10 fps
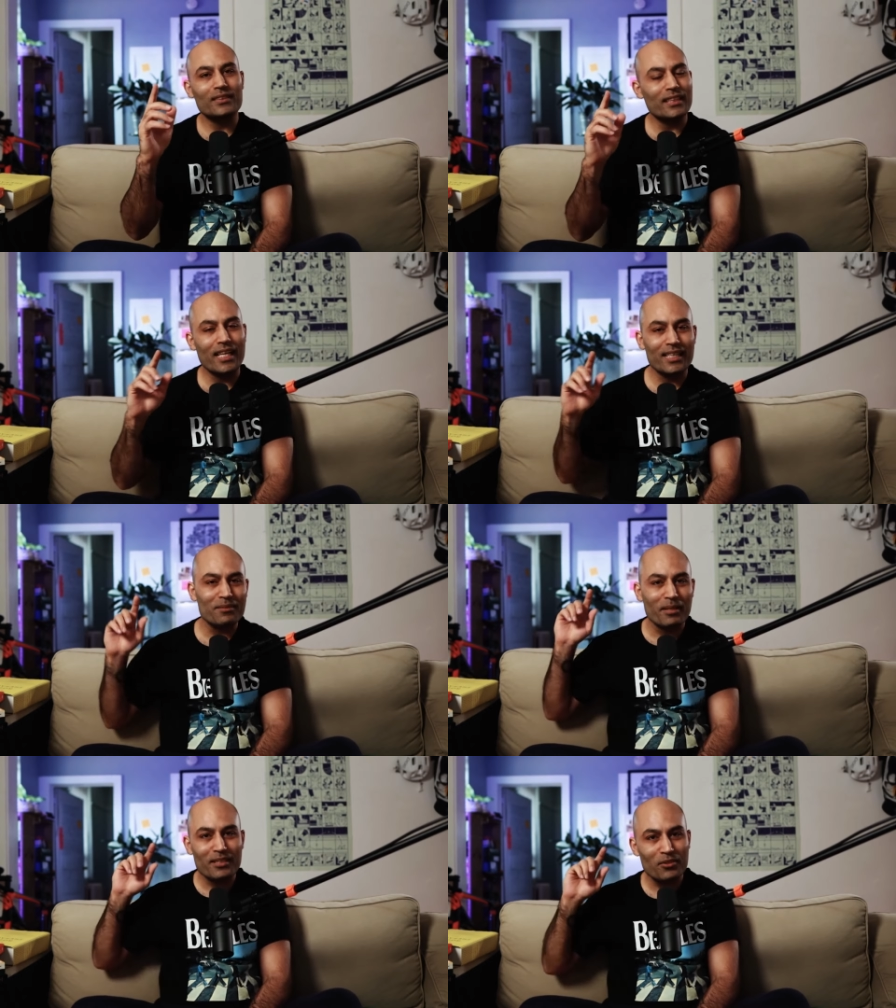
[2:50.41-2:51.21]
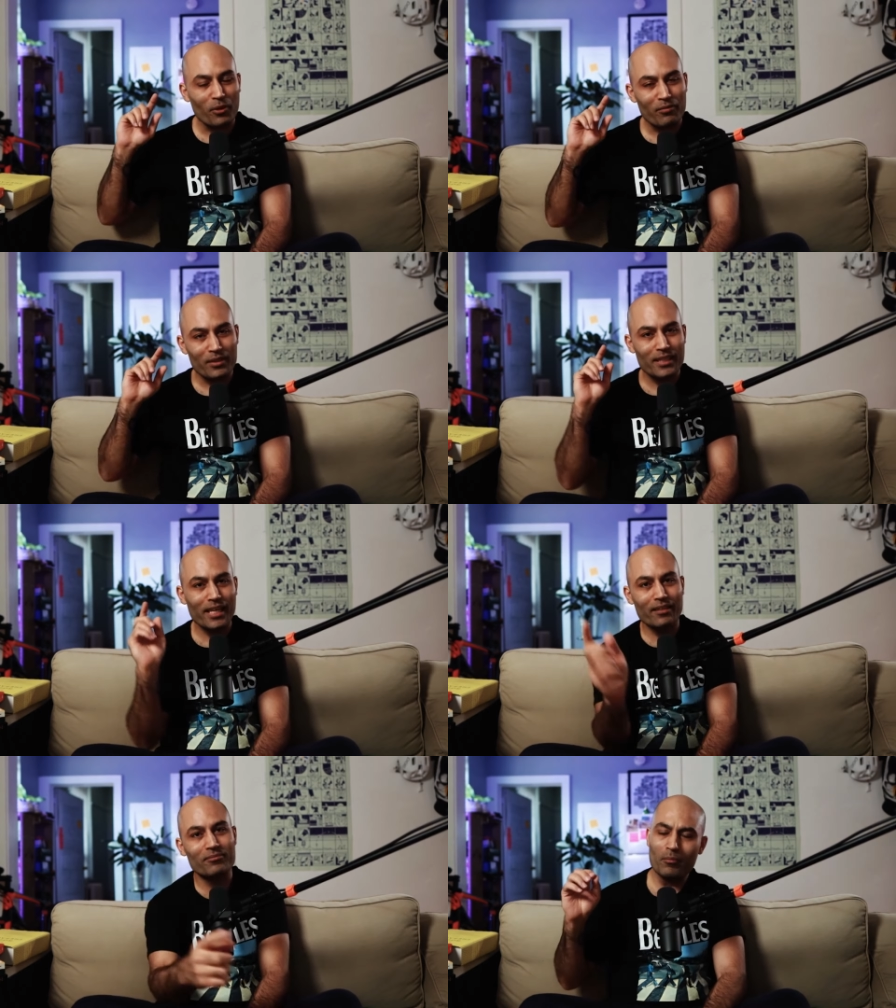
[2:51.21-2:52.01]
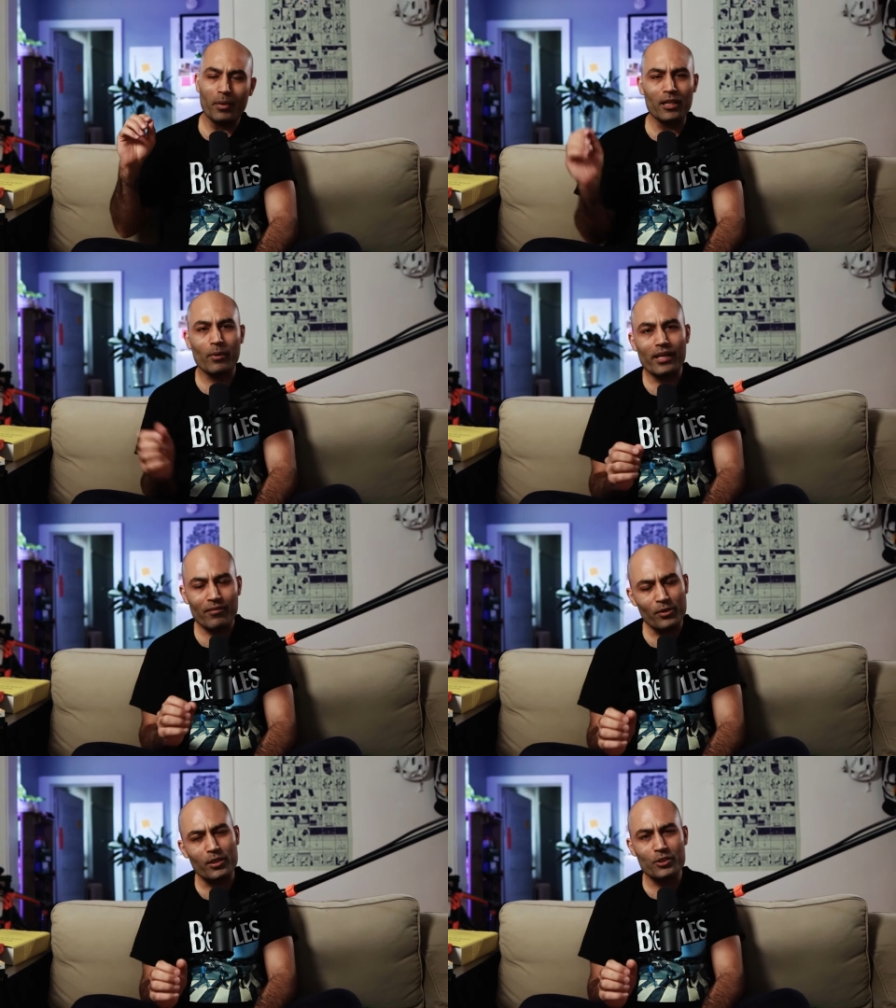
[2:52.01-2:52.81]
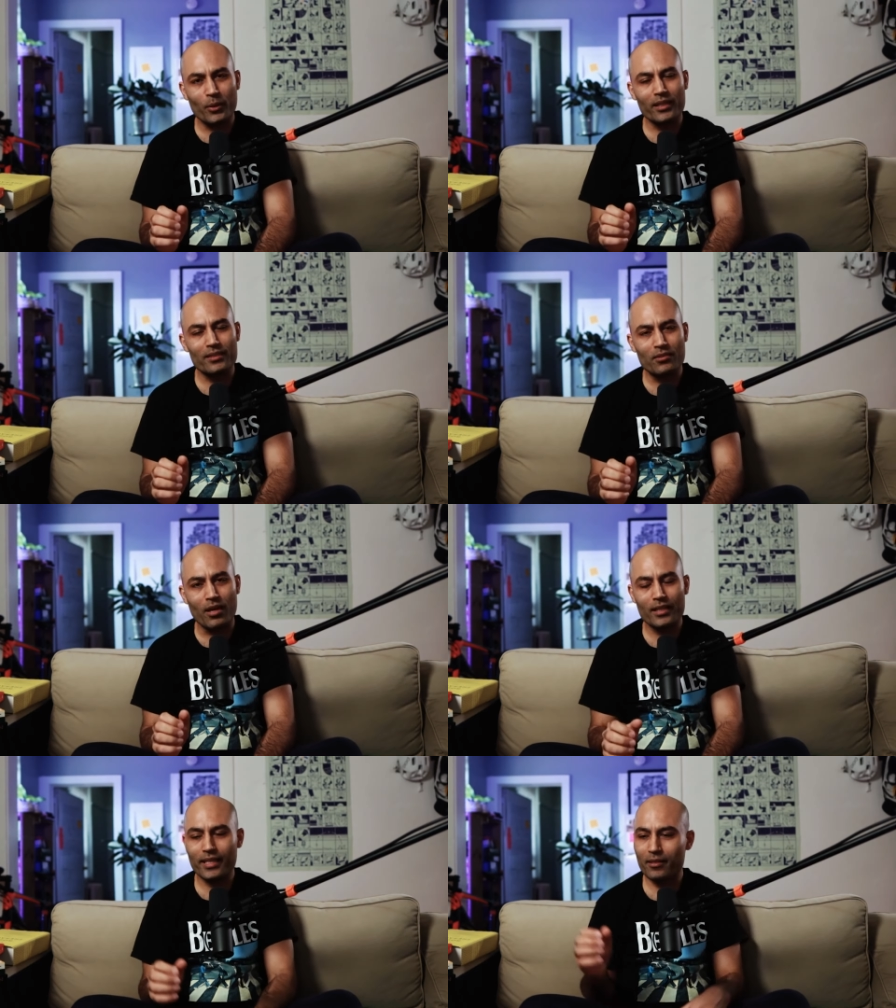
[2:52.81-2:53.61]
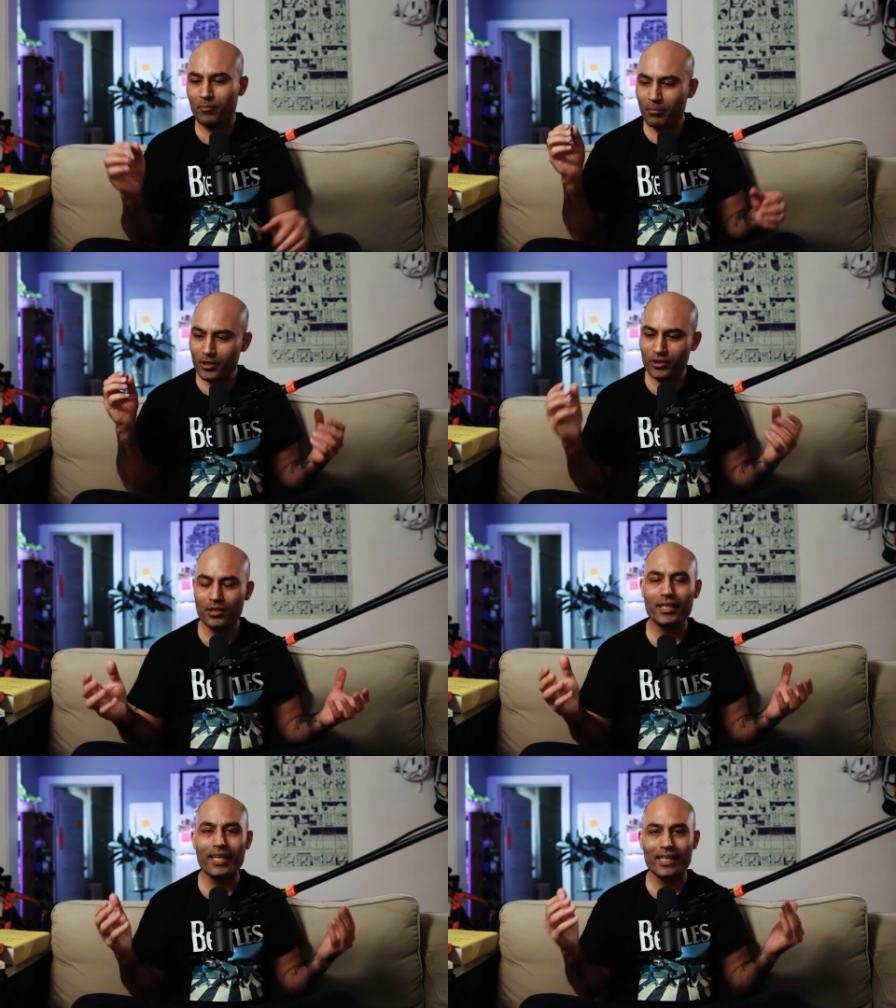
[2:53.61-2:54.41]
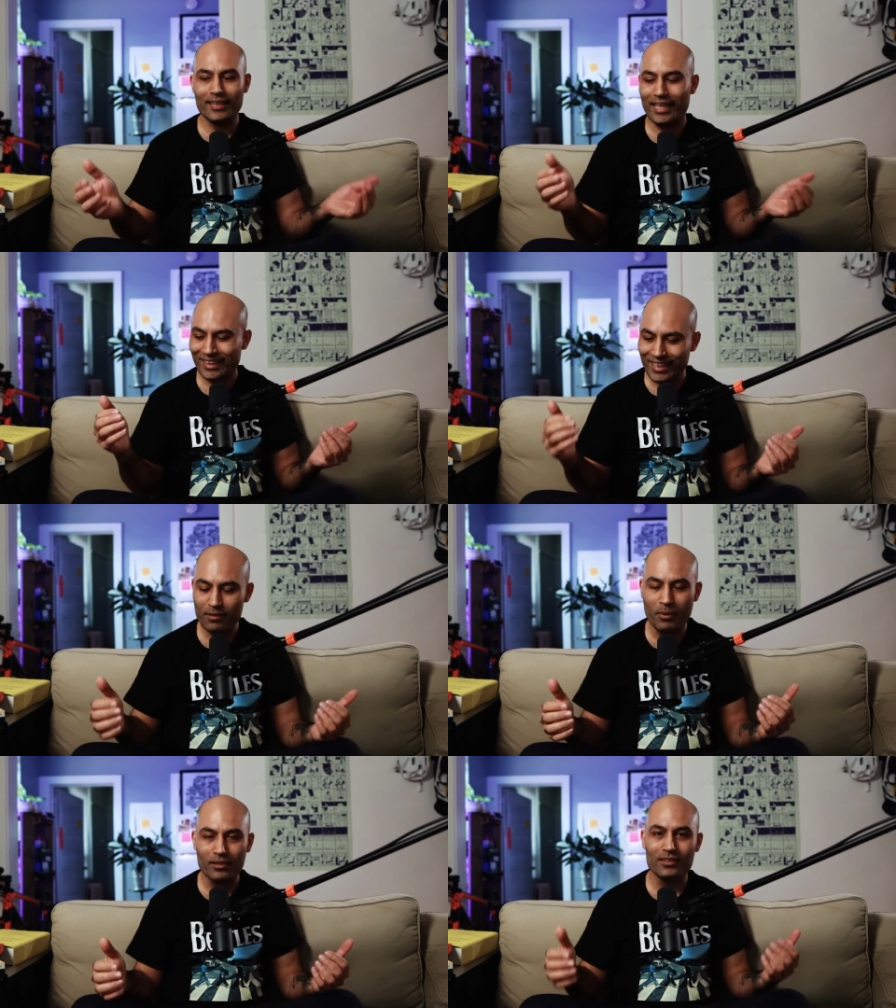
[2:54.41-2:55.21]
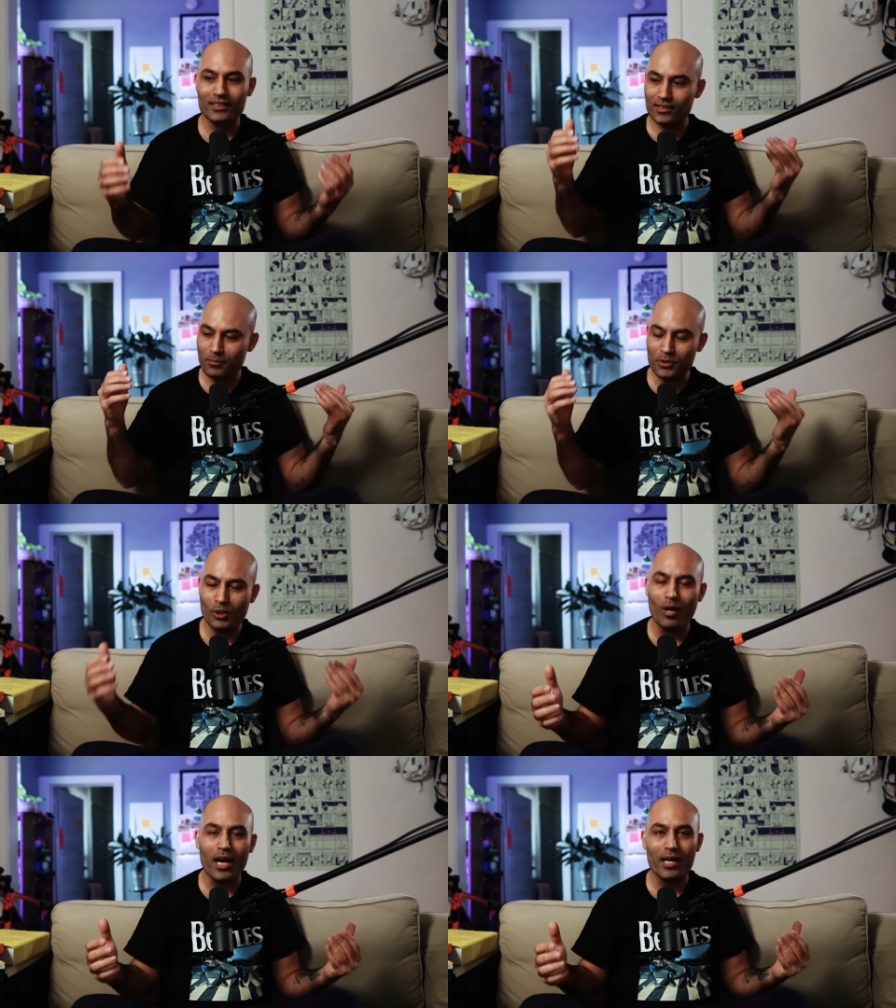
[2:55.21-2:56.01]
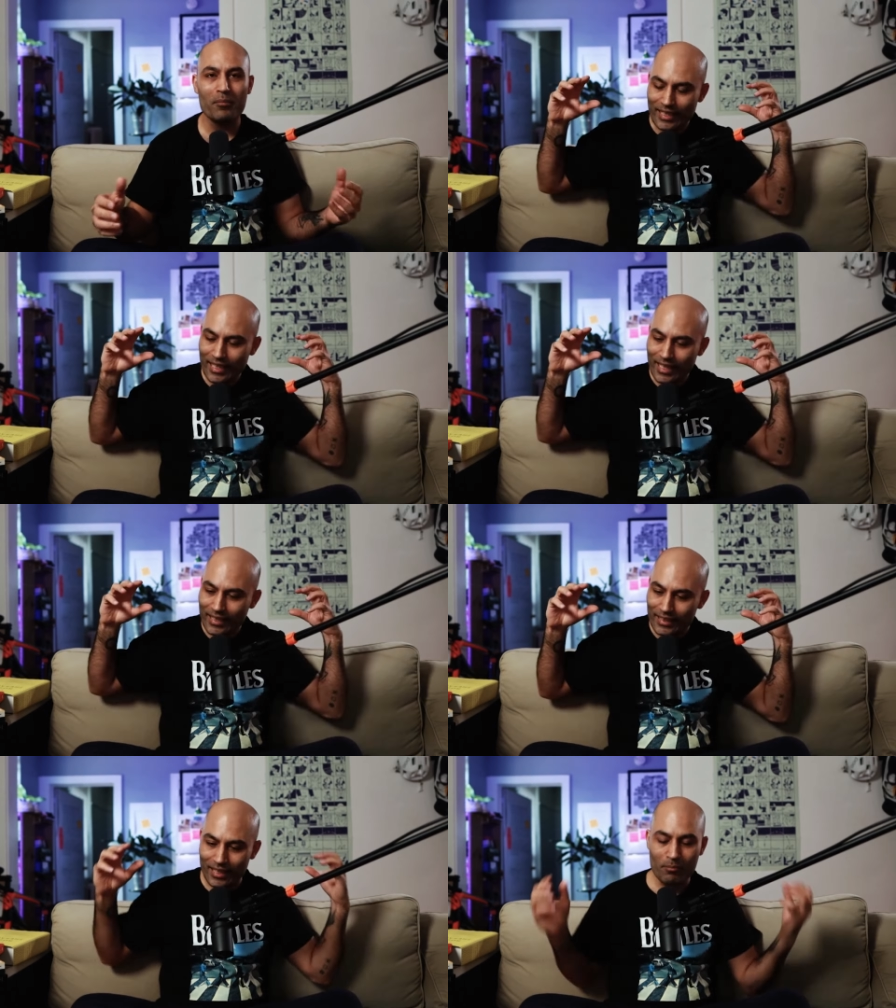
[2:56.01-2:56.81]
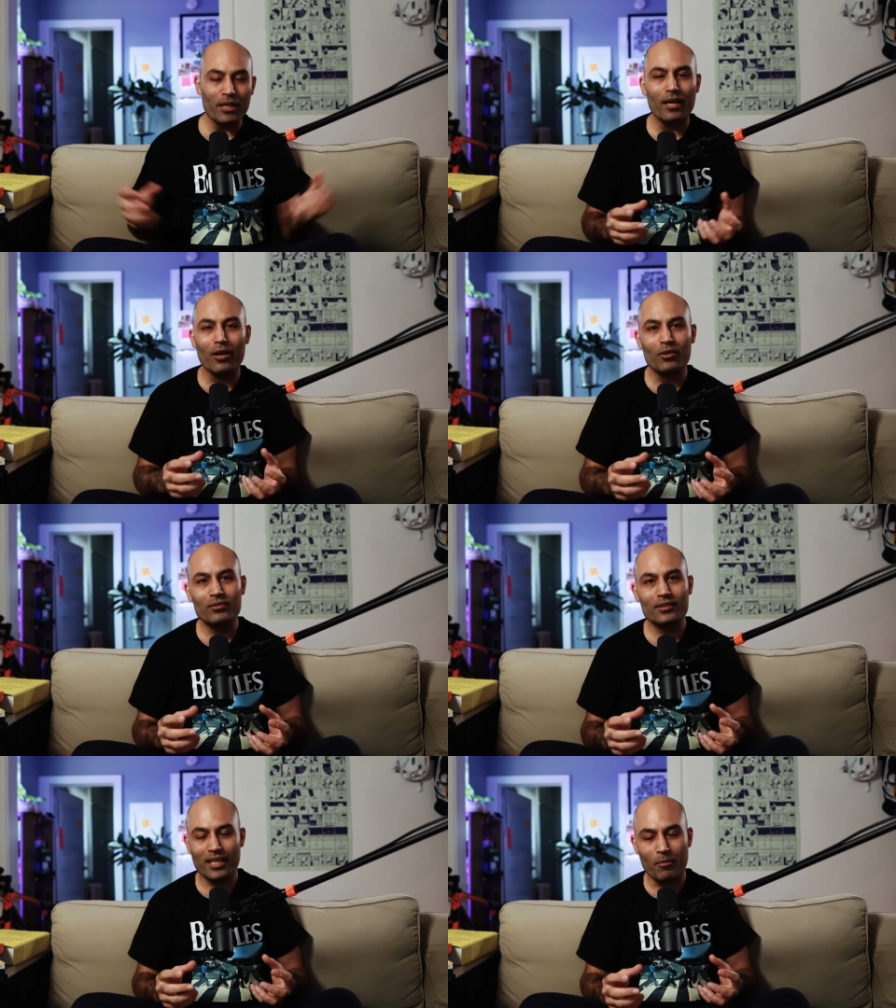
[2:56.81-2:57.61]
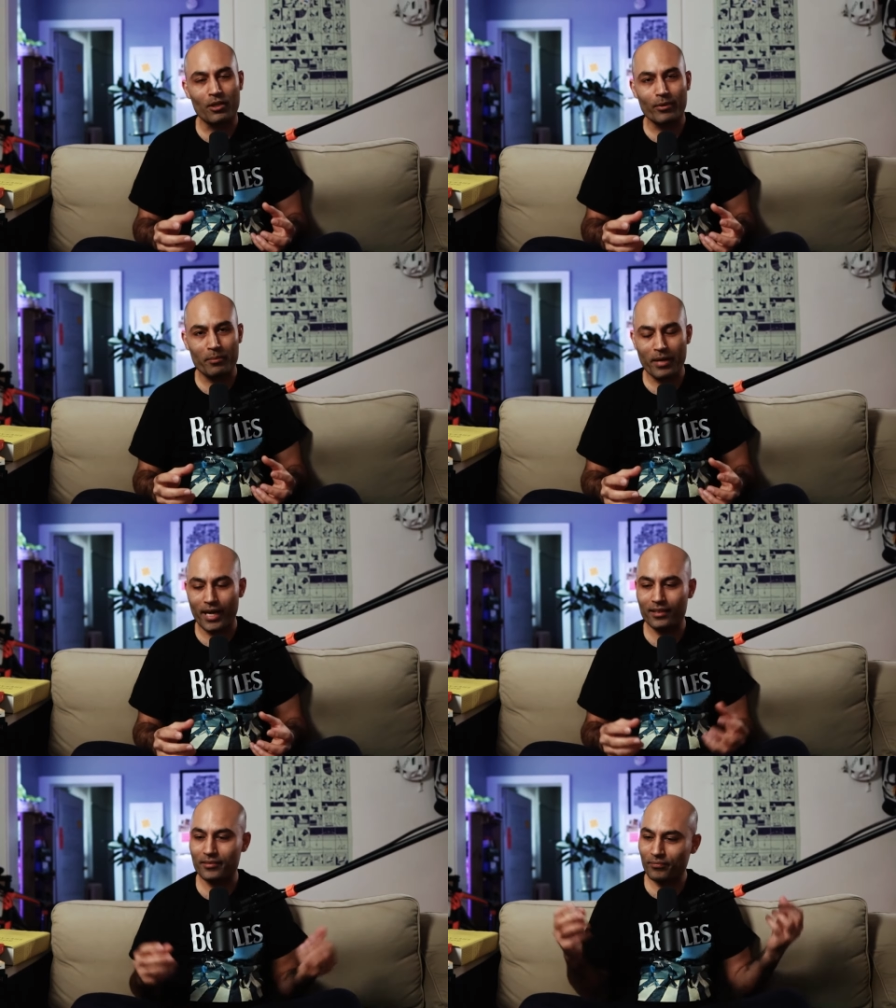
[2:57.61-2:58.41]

That is my story for today. By the way, if you're enjoying this content, be sure to hit that like button, subscribe, and let me know that I'm on the right path.